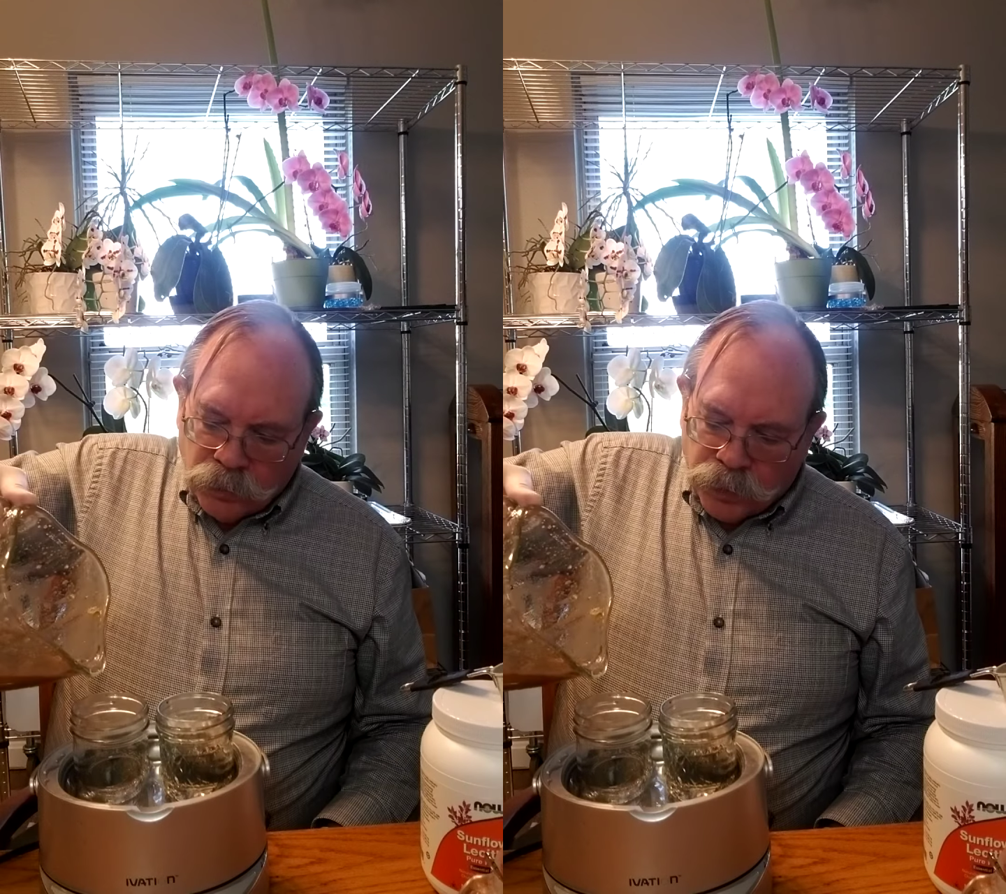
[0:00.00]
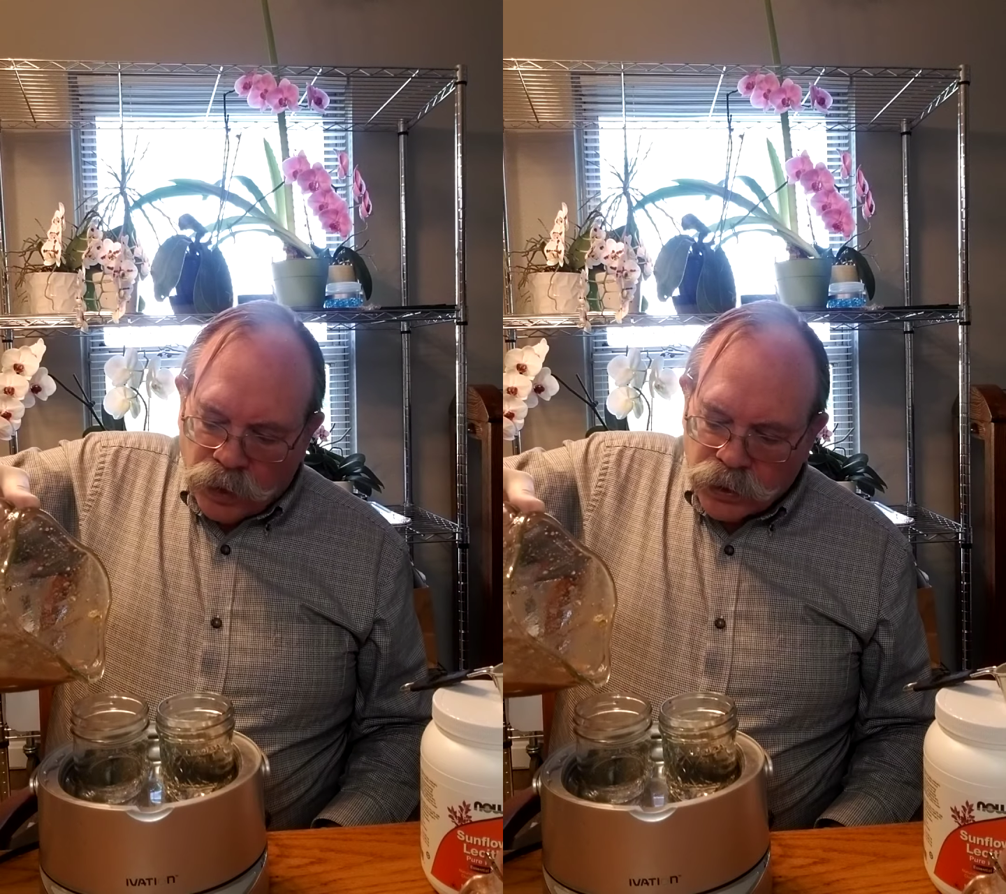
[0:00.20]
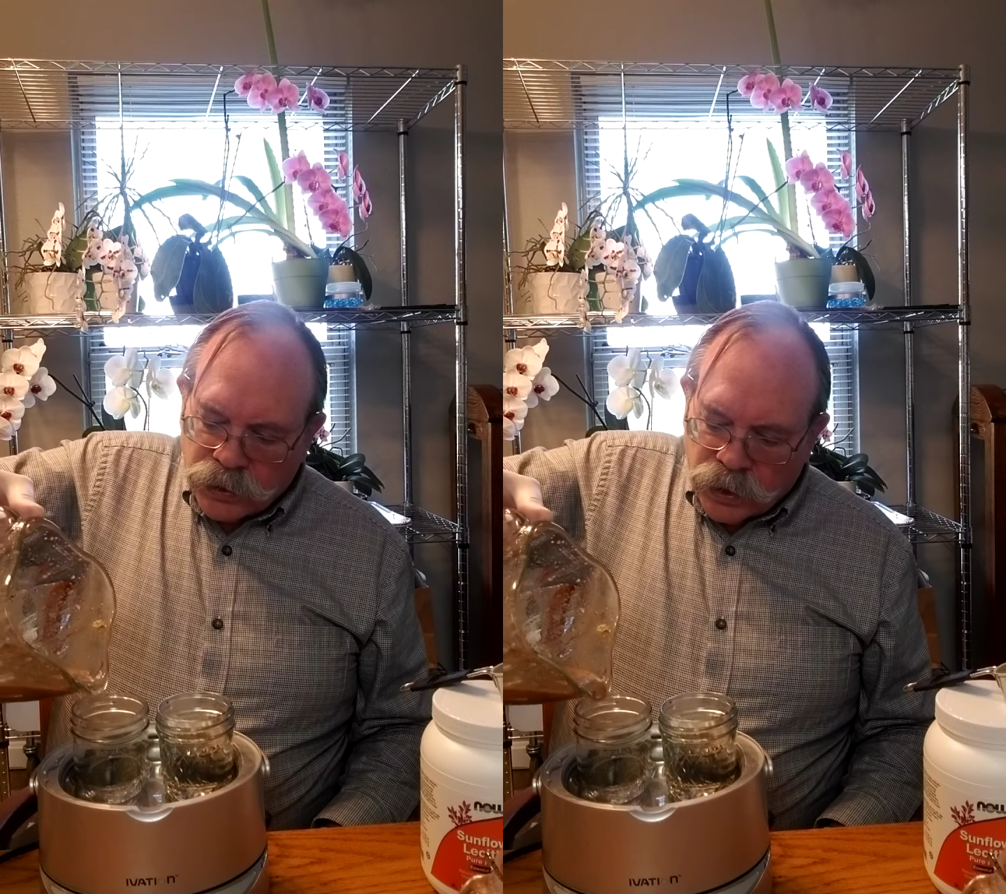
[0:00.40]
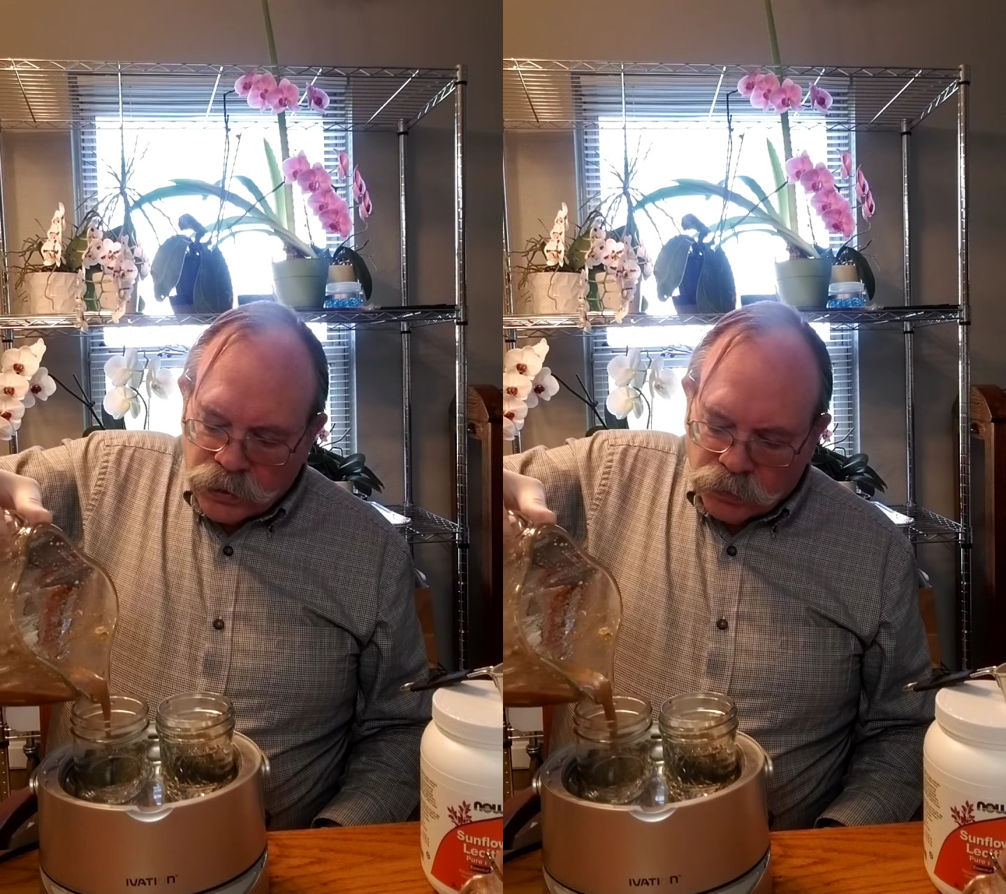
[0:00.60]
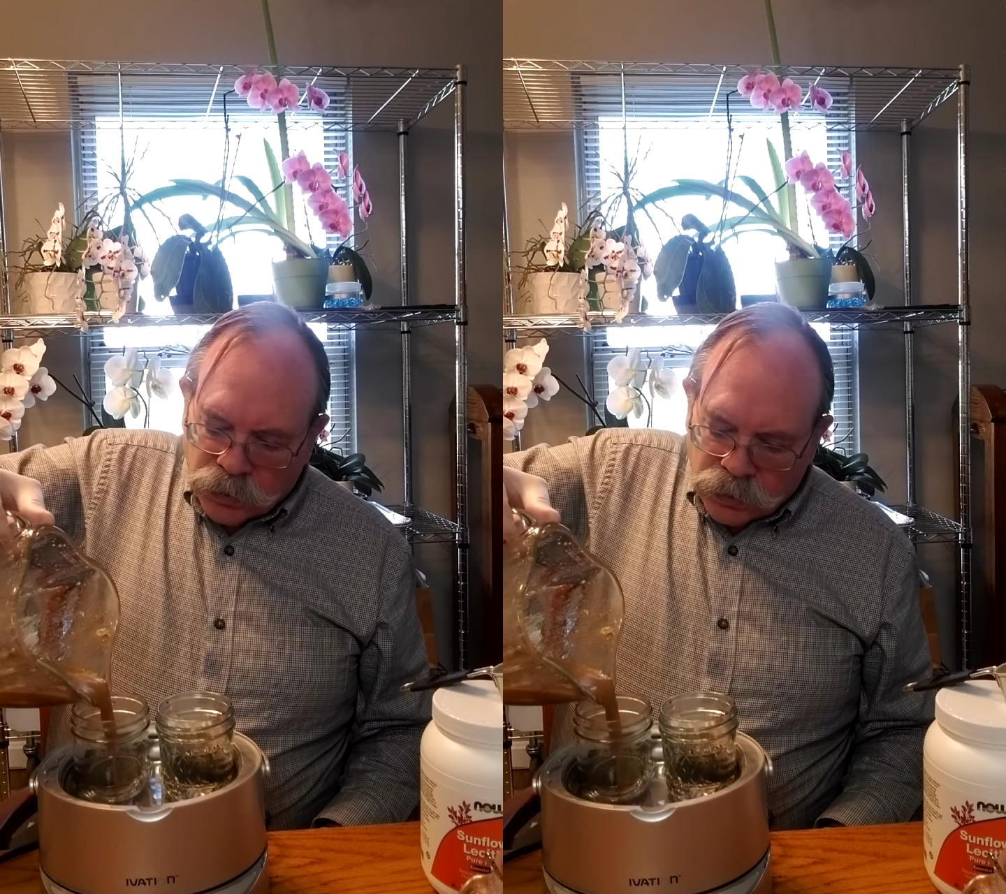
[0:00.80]
process
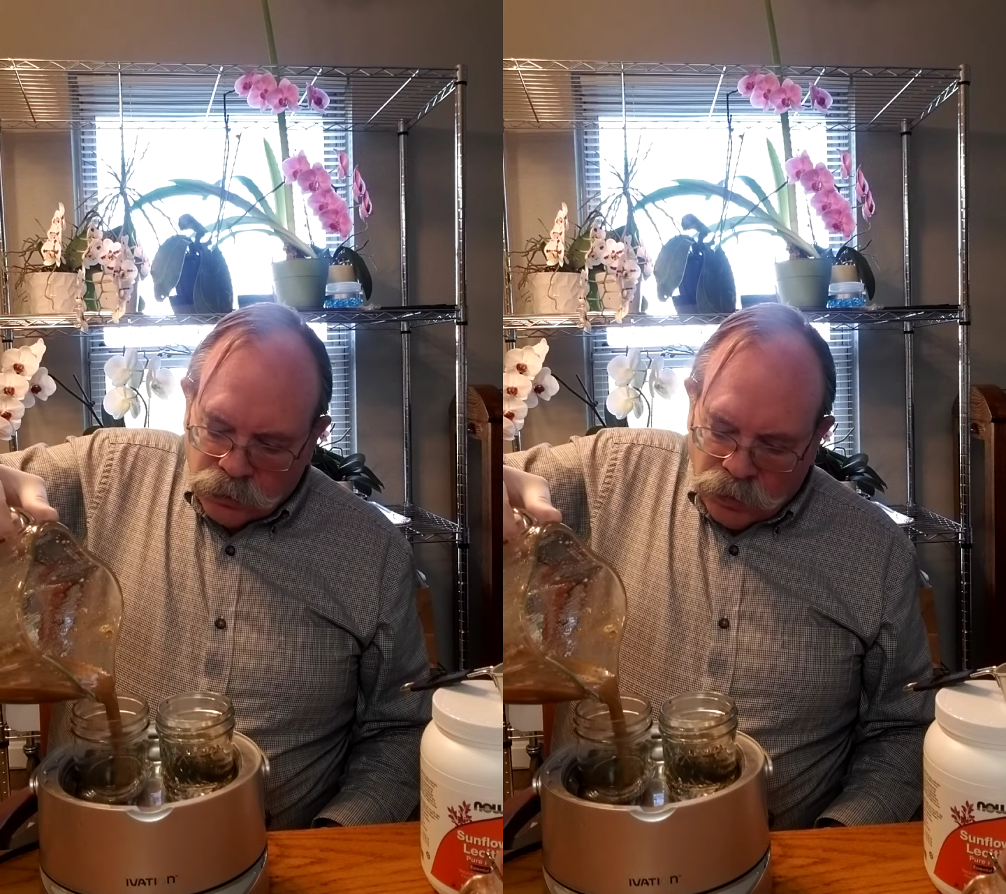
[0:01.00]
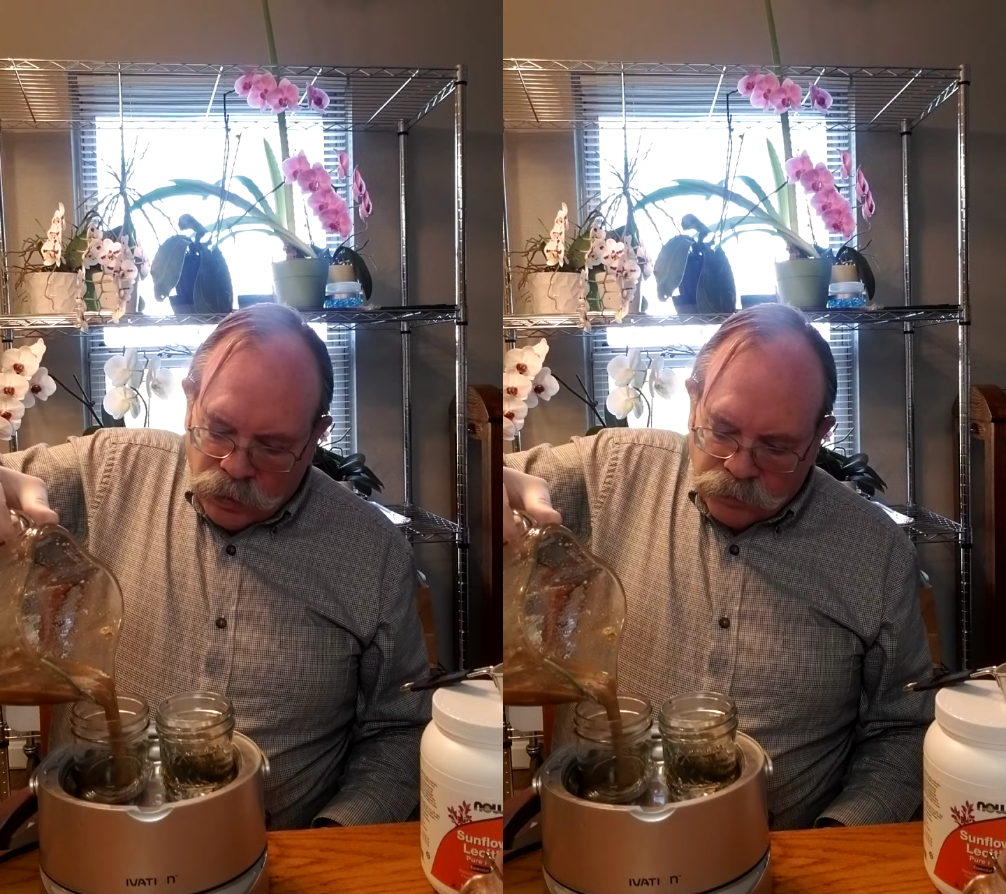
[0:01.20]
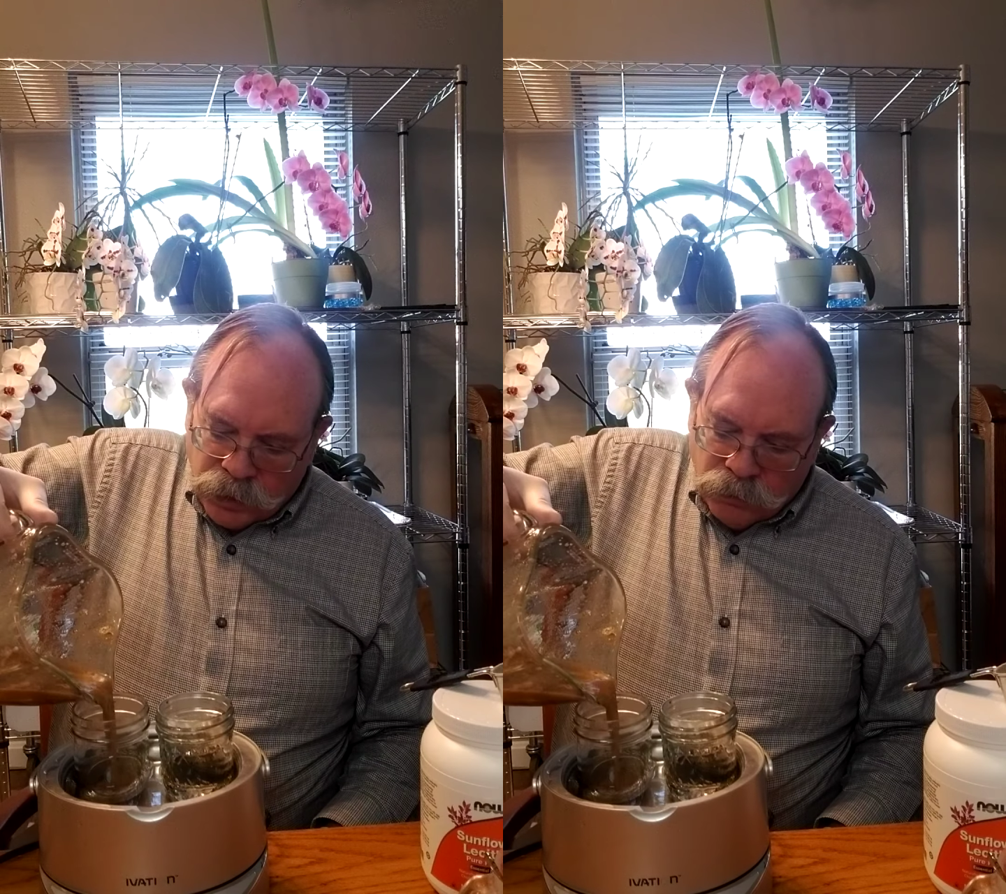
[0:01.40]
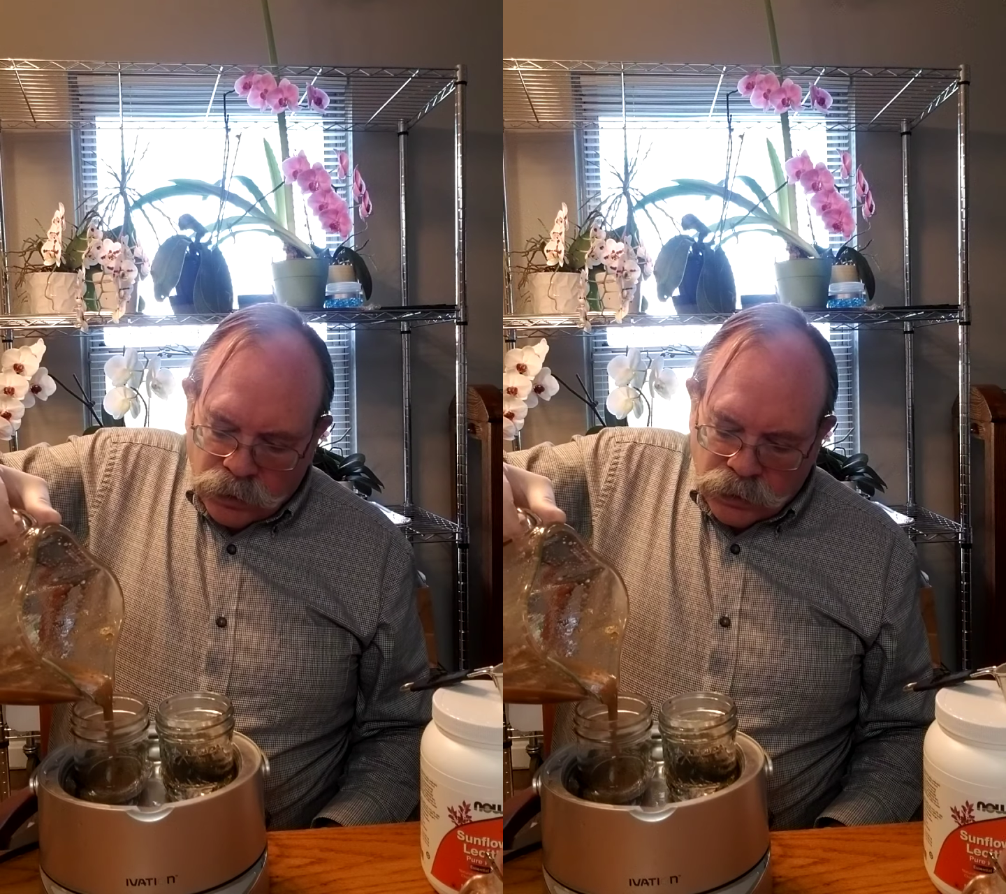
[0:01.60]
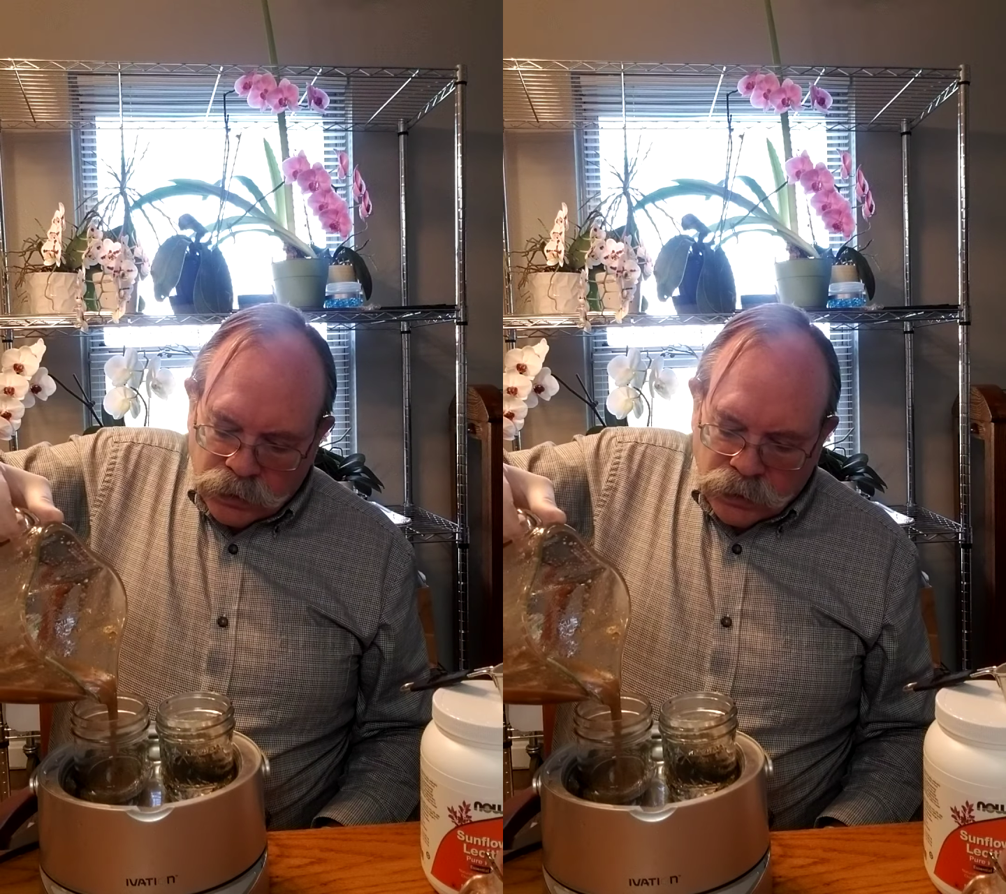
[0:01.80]
with the 2 empty
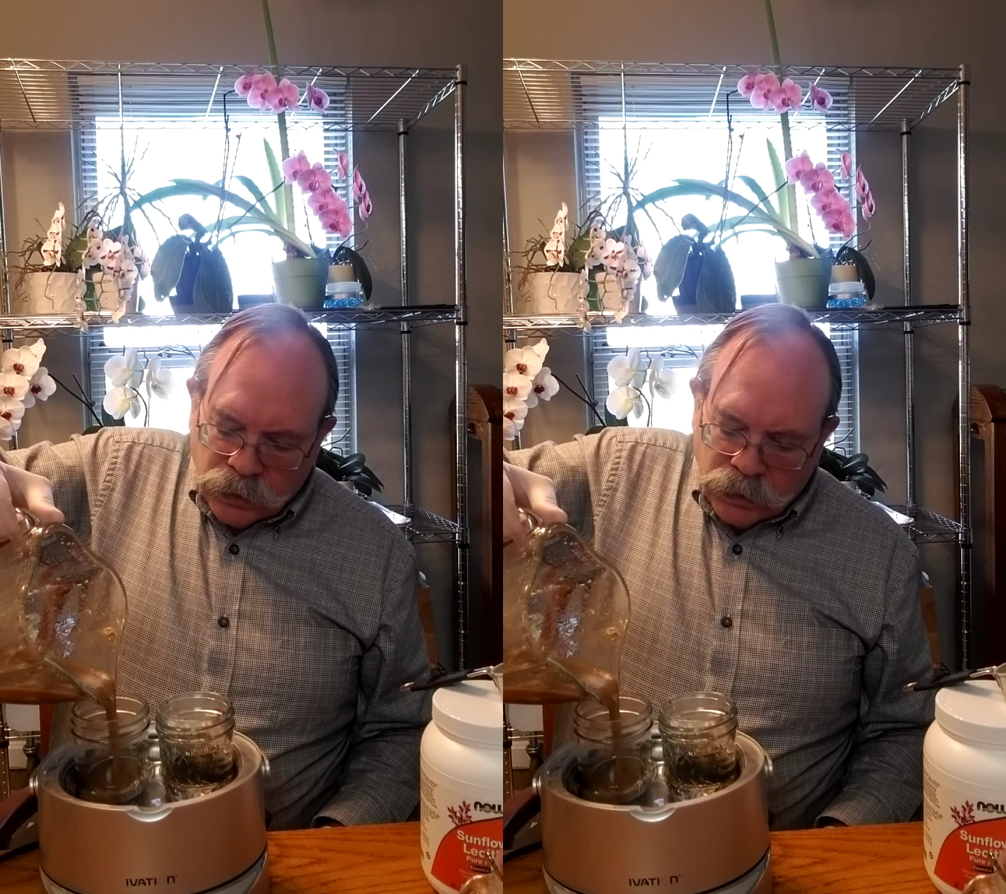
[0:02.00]
ones.